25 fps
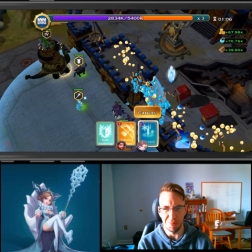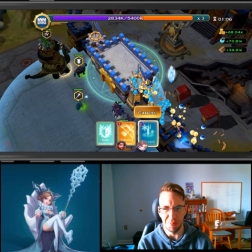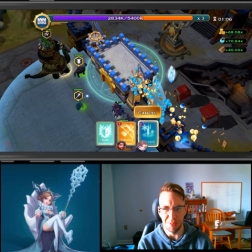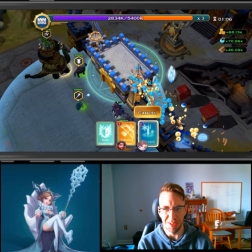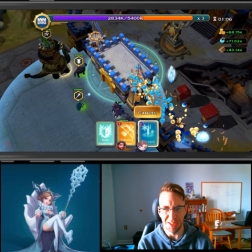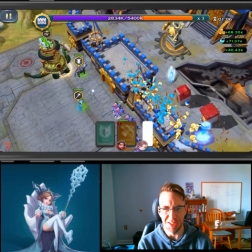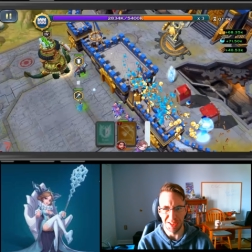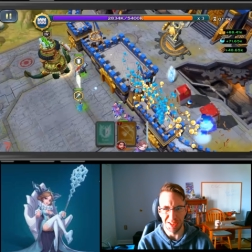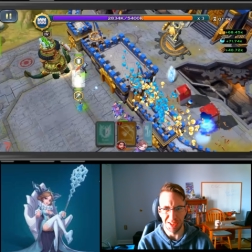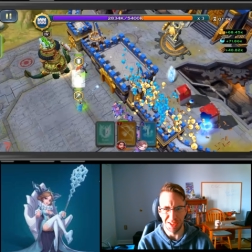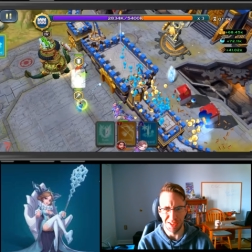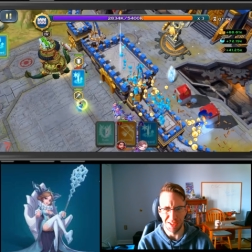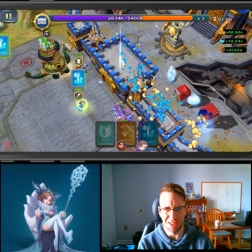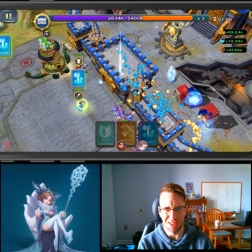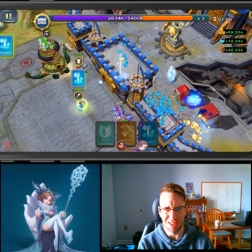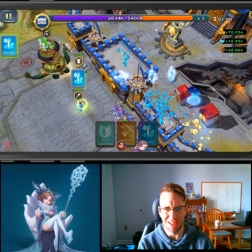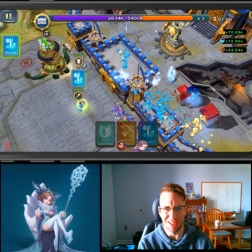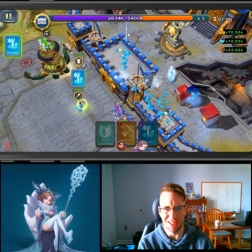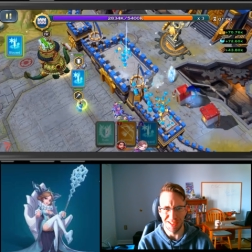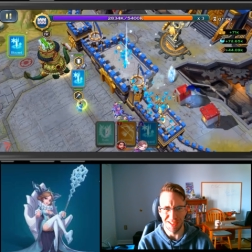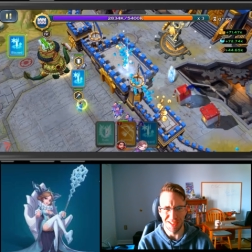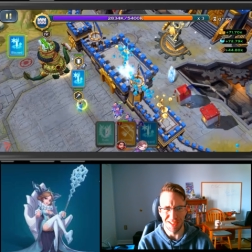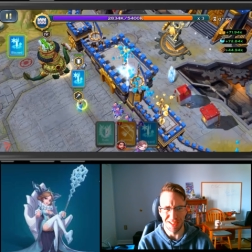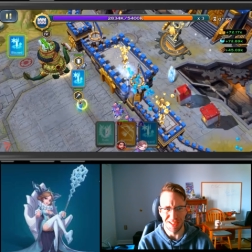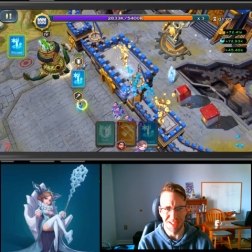blizzard
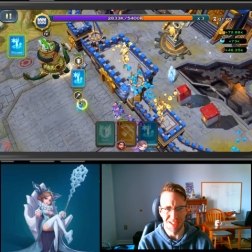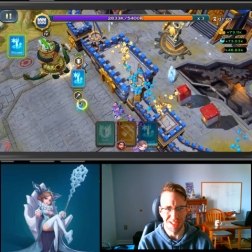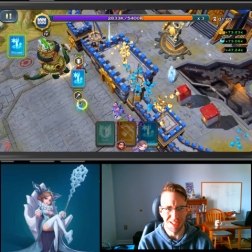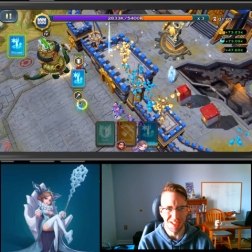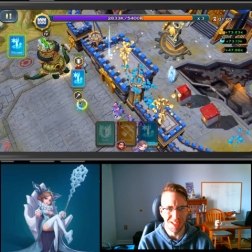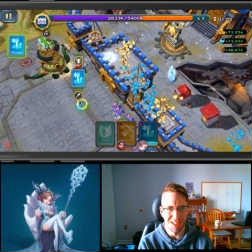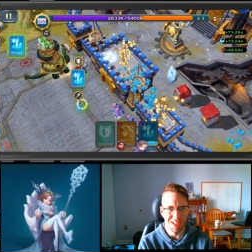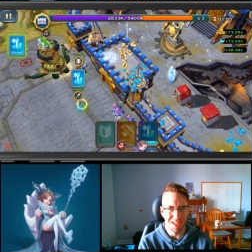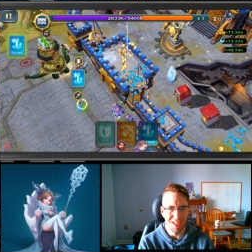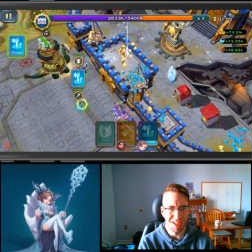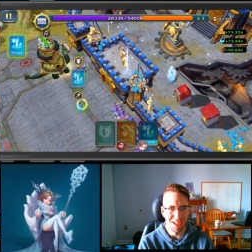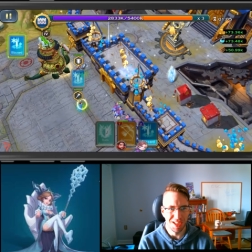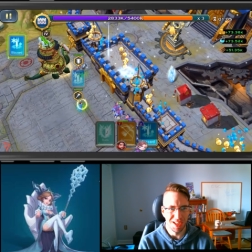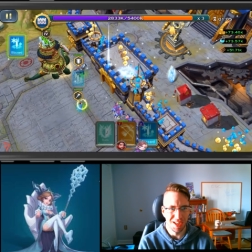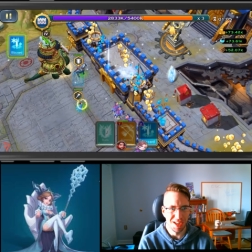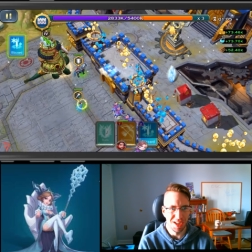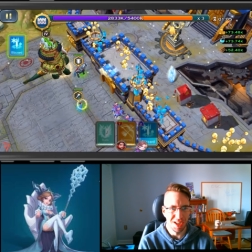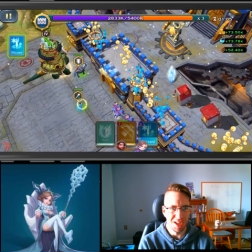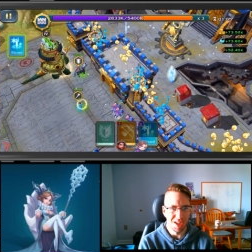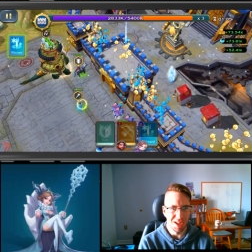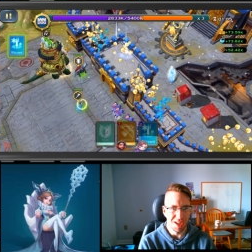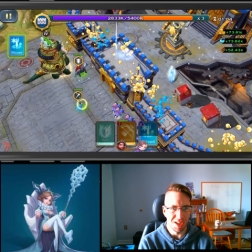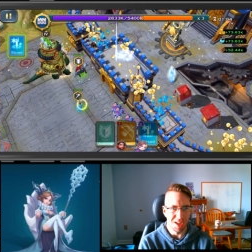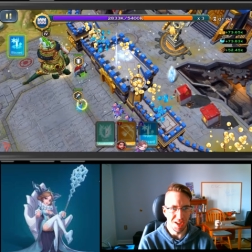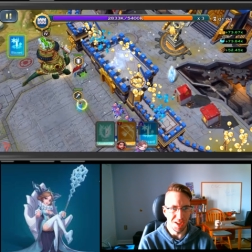because
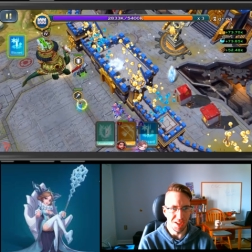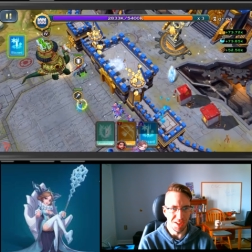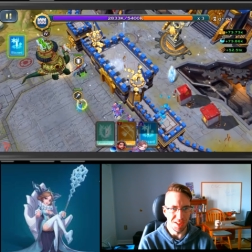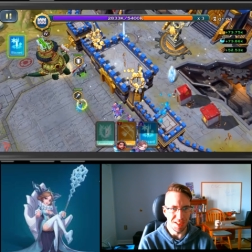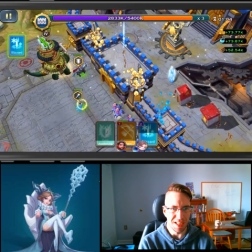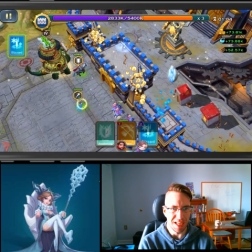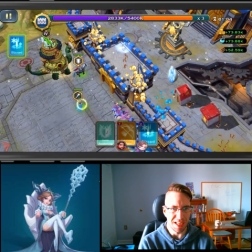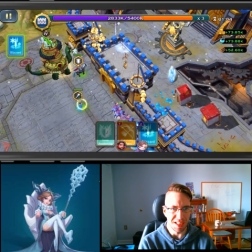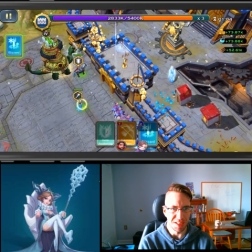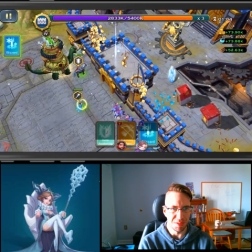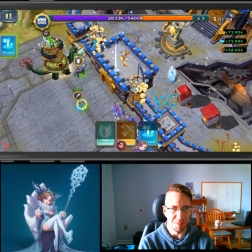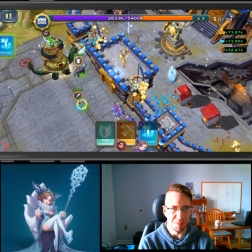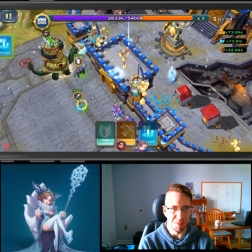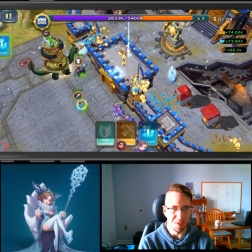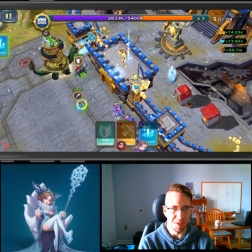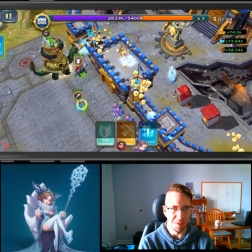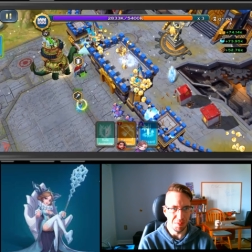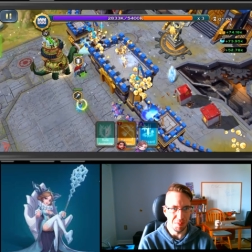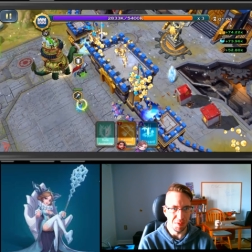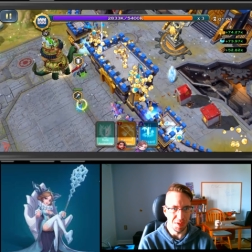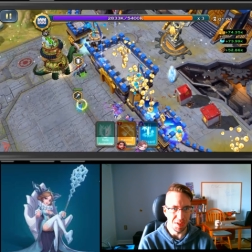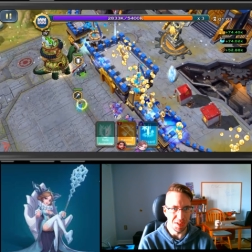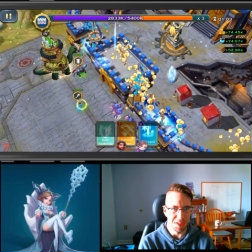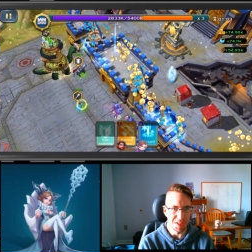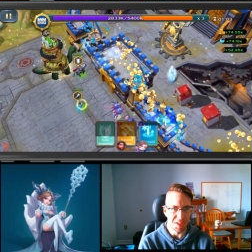her attack's
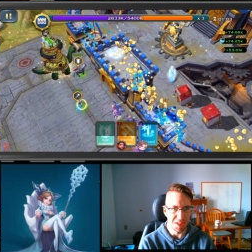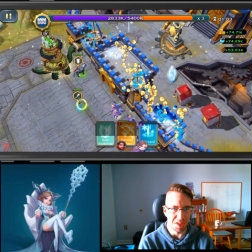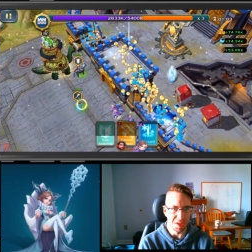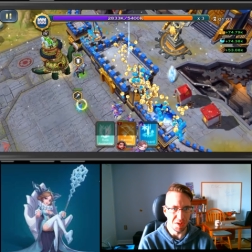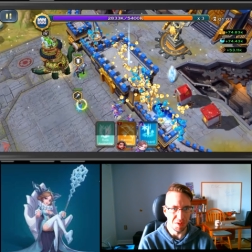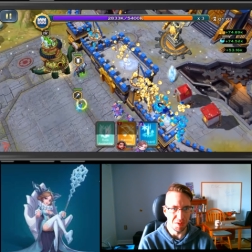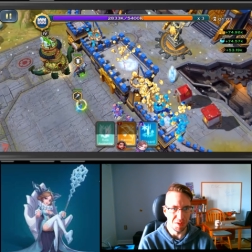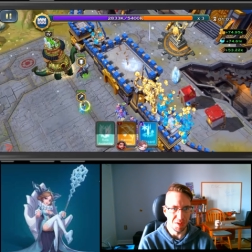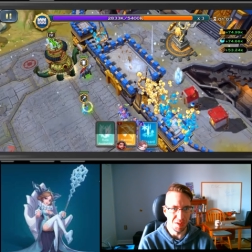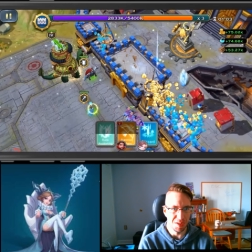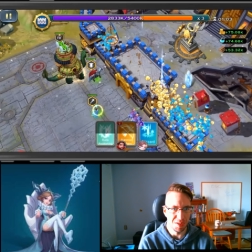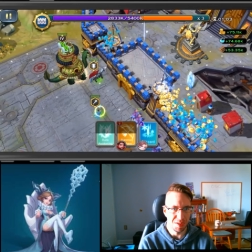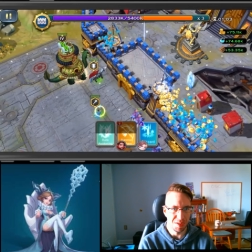pretty slow.